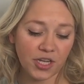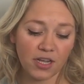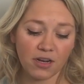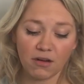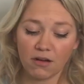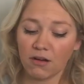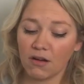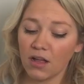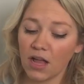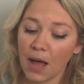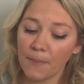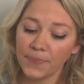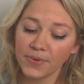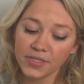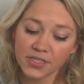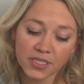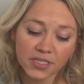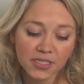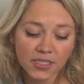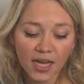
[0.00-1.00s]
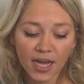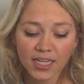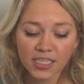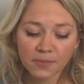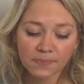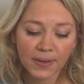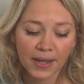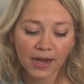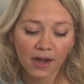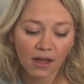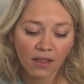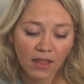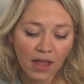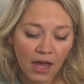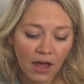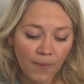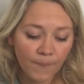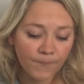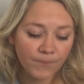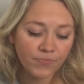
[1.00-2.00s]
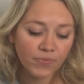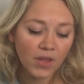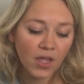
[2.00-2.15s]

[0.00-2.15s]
and all opposite sides parallel.